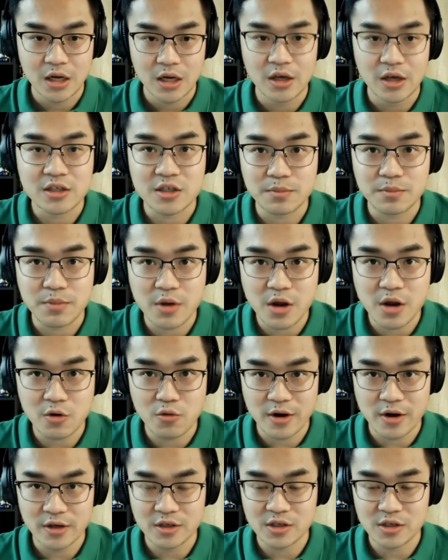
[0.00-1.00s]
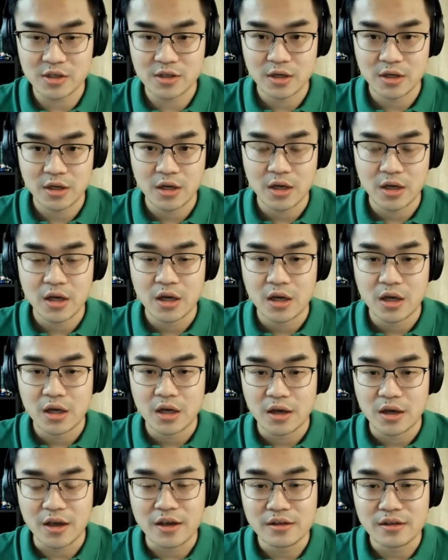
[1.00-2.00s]
experience
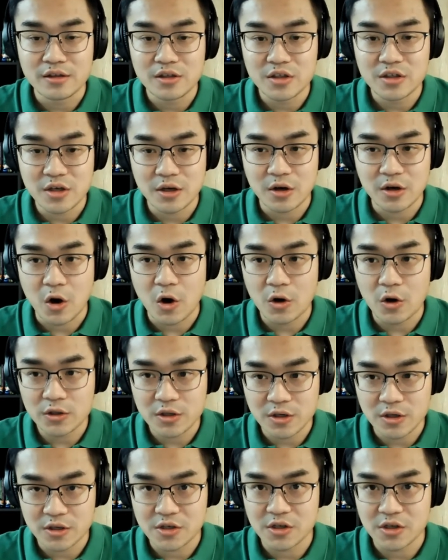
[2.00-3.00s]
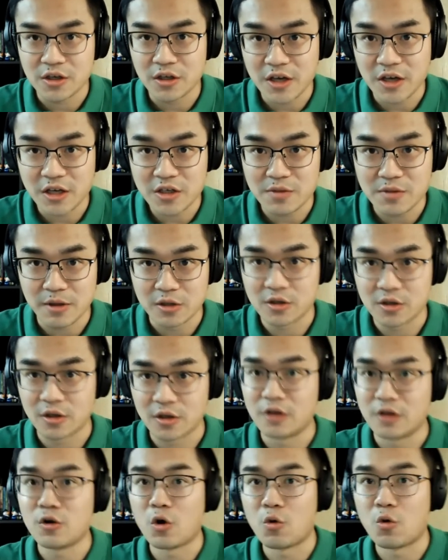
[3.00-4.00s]
in the audience engagement
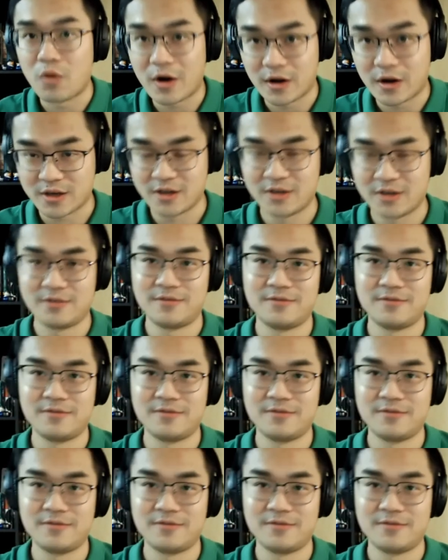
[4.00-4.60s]
in your work?